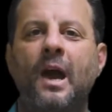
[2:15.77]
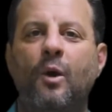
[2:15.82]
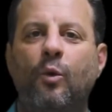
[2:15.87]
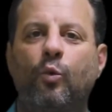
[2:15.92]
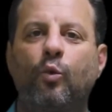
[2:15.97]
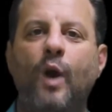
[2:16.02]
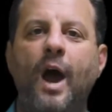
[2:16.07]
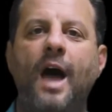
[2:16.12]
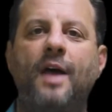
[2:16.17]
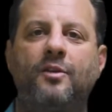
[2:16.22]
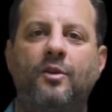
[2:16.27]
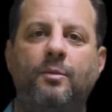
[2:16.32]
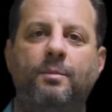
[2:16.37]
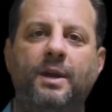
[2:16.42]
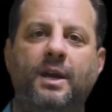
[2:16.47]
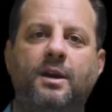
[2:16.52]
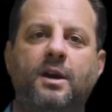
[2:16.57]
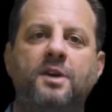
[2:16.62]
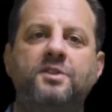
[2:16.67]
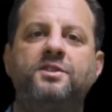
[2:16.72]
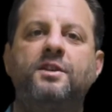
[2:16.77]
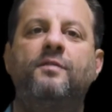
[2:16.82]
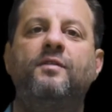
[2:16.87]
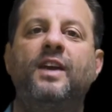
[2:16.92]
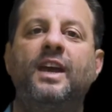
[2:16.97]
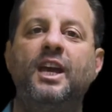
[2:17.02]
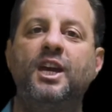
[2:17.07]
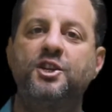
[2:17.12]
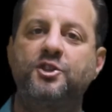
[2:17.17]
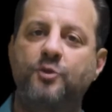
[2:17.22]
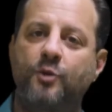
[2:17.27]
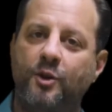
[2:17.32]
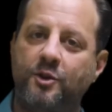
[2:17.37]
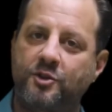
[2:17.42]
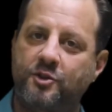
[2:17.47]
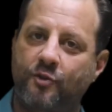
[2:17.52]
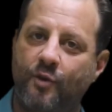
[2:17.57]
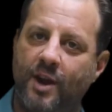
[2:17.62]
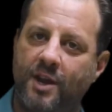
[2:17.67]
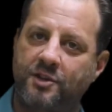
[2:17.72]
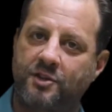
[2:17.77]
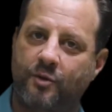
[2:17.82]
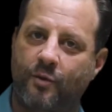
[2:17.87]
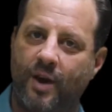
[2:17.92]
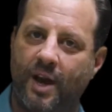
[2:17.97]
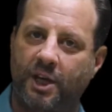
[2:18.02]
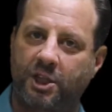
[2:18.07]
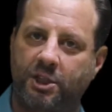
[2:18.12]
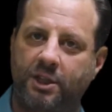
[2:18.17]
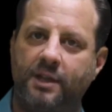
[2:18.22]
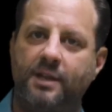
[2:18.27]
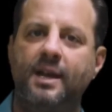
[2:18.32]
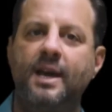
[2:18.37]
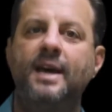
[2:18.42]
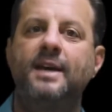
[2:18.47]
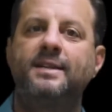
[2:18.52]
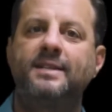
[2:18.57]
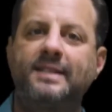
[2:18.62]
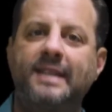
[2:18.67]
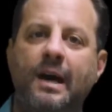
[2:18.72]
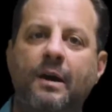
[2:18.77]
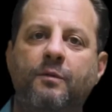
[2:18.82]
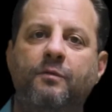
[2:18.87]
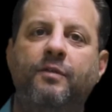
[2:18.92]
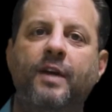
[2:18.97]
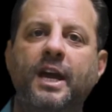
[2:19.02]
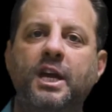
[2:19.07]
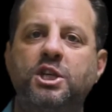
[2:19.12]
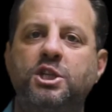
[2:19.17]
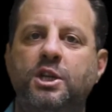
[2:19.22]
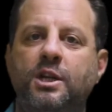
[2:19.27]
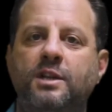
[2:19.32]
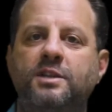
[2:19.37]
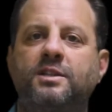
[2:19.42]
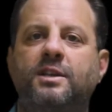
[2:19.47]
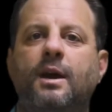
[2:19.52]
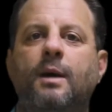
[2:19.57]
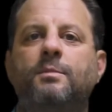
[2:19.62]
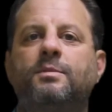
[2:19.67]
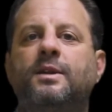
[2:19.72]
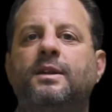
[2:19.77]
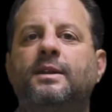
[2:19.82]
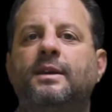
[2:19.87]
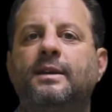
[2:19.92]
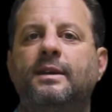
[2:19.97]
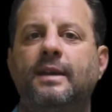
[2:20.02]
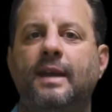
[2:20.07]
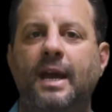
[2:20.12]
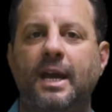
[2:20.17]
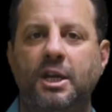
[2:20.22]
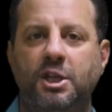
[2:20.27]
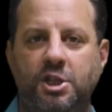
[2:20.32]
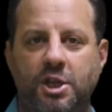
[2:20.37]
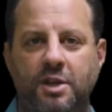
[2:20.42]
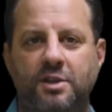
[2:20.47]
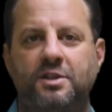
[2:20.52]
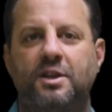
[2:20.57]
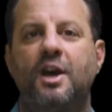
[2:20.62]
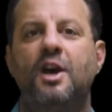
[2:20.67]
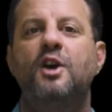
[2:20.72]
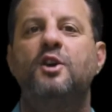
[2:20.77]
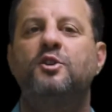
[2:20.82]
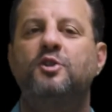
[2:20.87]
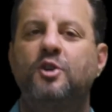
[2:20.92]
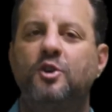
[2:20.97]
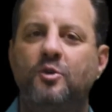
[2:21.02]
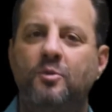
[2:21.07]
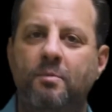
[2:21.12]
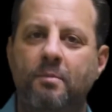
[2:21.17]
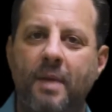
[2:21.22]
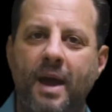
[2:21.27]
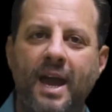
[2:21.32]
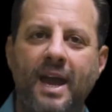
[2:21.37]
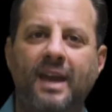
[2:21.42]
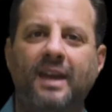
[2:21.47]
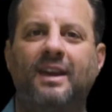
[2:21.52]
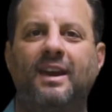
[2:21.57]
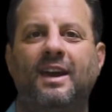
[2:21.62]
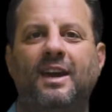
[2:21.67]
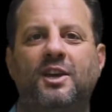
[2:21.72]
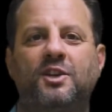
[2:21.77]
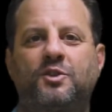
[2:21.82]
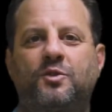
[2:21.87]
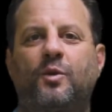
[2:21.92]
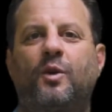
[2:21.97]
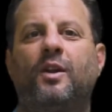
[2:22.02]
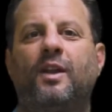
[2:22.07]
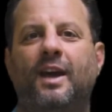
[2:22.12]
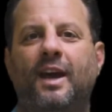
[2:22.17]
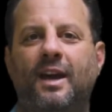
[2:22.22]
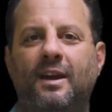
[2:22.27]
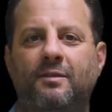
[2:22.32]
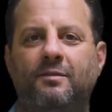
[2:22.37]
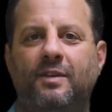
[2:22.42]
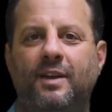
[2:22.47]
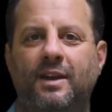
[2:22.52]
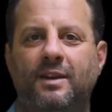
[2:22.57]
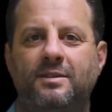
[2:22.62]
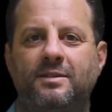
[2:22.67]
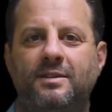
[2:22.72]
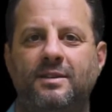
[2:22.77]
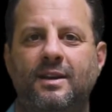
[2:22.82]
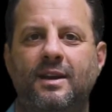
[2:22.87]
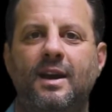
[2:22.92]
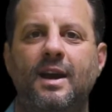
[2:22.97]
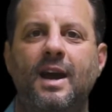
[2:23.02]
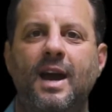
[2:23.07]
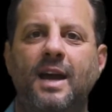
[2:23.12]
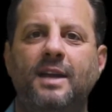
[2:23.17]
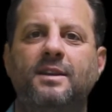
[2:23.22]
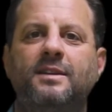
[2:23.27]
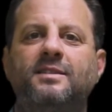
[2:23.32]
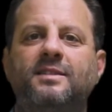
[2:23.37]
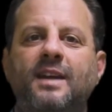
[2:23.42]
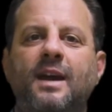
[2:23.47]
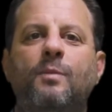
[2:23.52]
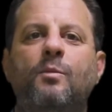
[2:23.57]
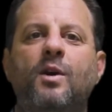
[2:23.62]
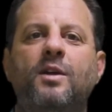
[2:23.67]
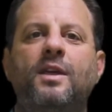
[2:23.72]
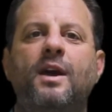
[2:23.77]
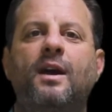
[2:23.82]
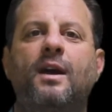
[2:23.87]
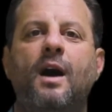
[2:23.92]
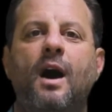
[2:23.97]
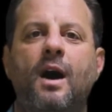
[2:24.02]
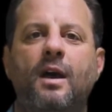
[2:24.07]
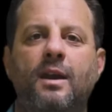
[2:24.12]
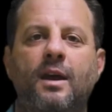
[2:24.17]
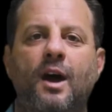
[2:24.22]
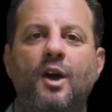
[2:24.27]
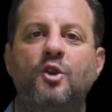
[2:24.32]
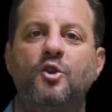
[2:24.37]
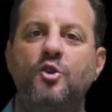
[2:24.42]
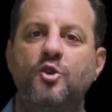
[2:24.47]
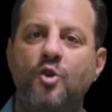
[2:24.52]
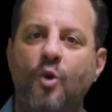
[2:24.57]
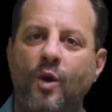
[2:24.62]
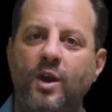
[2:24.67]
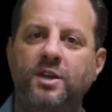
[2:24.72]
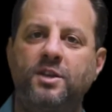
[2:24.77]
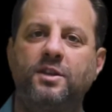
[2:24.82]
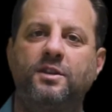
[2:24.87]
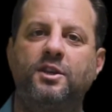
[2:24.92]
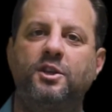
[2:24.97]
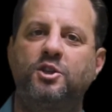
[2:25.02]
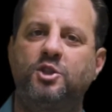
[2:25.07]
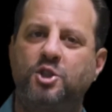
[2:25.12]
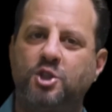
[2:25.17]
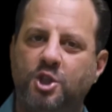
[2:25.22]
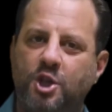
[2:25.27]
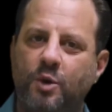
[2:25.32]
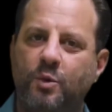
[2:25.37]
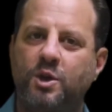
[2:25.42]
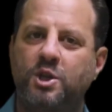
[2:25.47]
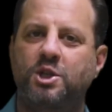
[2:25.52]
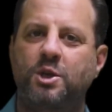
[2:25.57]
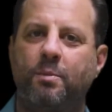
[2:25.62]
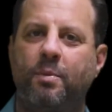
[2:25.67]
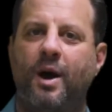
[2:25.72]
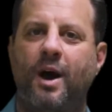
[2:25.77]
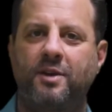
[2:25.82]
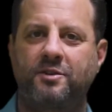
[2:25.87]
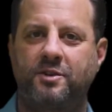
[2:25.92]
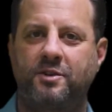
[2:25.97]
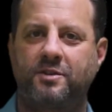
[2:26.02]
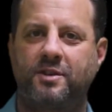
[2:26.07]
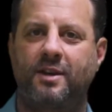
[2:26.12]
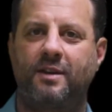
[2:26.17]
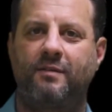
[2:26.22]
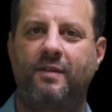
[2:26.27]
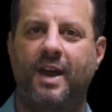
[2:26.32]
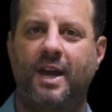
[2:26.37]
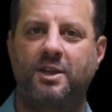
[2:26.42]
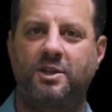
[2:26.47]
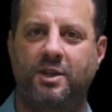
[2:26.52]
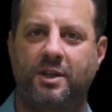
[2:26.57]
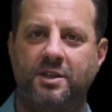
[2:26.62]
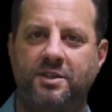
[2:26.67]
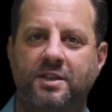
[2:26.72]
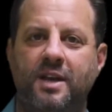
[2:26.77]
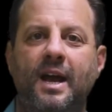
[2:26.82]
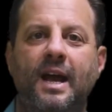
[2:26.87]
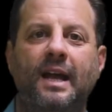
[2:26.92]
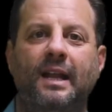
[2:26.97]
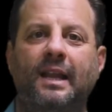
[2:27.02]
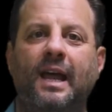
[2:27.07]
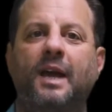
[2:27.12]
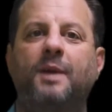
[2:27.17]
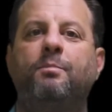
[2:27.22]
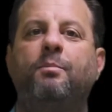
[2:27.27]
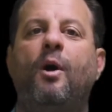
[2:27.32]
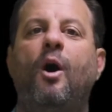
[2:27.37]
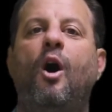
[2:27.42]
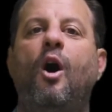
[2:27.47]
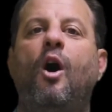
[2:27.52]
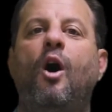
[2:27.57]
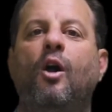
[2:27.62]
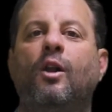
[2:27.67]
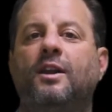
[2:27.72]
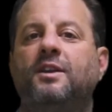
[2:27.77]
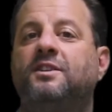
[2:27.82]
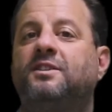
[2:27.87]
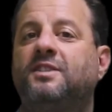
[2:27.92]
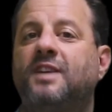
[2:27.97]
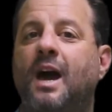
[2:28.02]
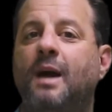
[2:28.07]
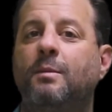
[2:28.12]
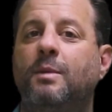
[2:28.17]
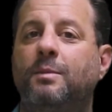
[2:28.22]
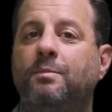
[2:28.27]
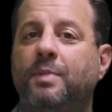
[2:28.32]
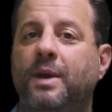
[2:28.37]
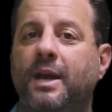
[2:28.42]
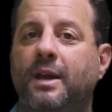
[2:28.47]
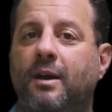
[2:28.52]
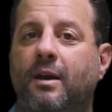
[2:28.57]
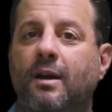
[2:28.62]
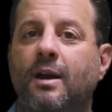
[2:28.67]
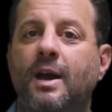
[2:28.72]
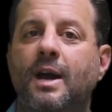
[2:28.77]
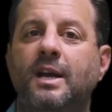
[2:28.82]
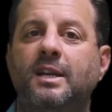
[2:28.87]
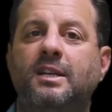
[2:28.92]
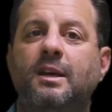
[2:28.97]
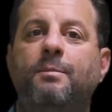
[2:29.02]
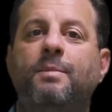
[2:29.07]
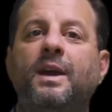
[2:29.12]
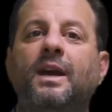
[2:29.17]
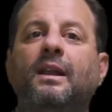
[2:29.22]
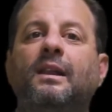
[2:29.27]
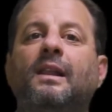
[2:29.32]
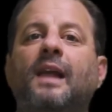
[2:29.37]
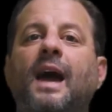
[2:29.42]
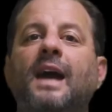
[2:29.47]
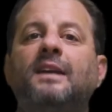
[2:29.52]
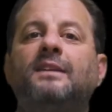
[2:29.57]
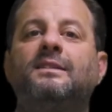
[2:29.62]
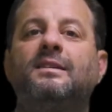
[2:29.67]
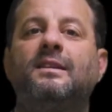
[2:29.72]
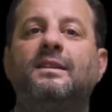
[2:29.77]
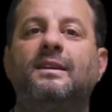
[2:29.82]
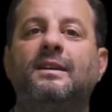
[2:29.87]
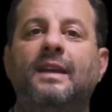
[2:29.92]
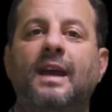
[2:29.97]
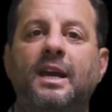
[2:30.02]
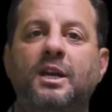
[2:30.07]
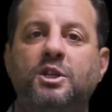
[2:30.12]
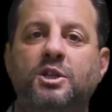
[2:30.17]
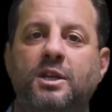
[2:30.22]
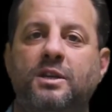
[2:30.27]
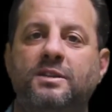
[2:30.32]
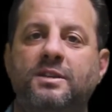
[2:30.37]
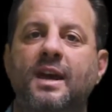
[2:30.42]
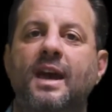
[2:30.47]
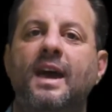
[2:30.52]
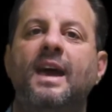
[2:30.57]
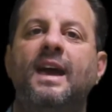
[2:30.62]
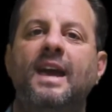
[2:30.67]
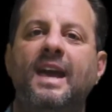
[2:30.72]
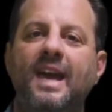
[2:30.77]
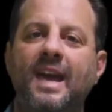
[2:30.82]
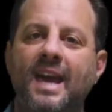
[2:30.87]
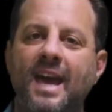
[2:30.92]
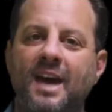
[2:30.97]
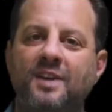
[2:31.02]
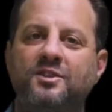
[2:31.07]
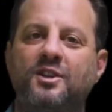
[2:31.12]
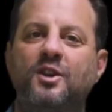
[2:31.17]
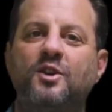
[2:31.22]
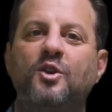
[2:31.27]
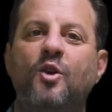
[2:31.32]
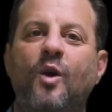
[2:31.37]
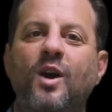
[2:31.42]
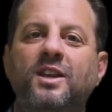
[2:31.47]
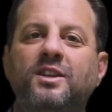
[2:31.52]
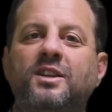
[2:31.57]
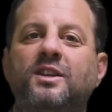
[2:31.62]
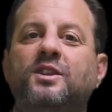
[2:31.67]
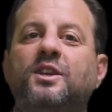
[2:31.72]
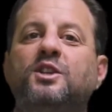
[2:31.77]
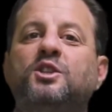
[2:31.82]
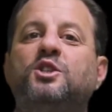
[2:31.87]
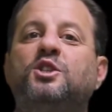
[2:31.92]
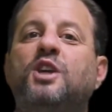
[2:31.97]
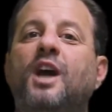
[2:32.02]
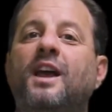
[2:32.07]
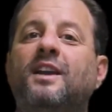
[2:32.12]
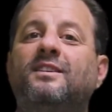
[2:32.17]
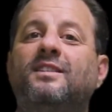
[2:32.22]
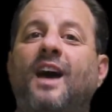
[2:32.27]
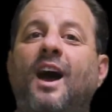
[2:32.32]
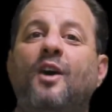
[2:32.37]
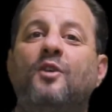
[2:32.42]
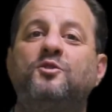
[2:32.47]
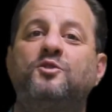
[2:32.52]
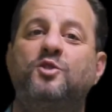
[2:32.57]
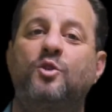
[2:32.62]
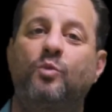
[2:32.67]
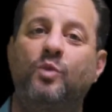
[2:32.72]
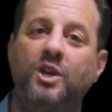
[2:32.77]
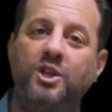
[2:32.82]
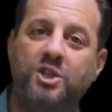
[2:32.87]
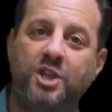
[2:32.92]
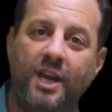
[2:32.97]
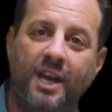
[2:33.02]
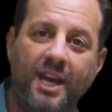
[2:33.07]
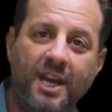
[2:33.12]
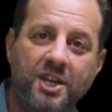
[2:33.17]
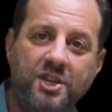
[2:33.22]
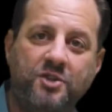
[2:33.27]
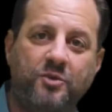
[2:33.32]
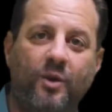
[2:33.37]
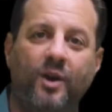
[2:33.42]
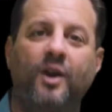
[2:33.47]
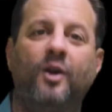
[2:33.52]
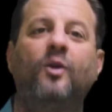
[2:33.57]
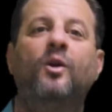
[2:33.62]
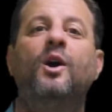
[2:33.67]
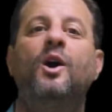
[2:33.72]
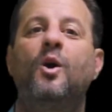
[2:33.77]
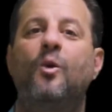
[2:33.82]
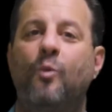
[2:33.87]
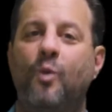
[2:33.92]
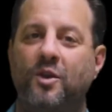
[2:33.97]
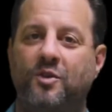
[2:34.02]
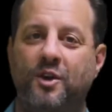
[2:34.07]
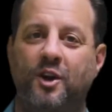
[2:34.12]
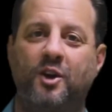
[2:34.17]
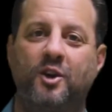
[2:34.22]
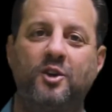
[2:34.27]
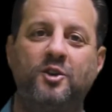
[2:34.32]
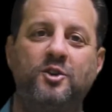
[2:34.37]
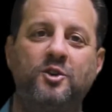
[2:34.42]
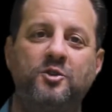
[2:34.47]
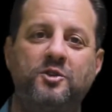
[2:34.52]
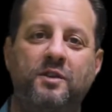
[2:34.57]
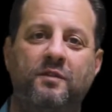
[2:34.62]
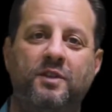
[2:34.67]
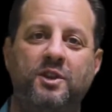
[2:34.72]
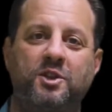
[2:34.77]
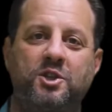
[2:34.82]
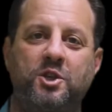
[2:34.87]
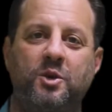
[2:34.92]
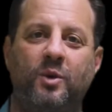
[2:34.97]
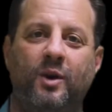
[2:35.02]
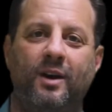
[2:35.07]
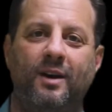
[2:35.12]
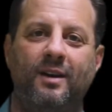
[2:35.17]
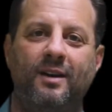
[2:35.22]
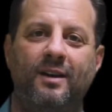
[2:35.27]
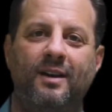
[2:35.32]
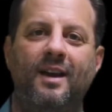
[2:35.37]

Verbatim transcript: Rather, because of Israel's transgression, salvation has come to the nations to make Israel envious. In the same way that God anointed the Jewish apostles and evangelists, like Paul and Simon Peter, to be a light to the nations, he has anointed the Gentiles to reach Israel with the good news of Yeshua.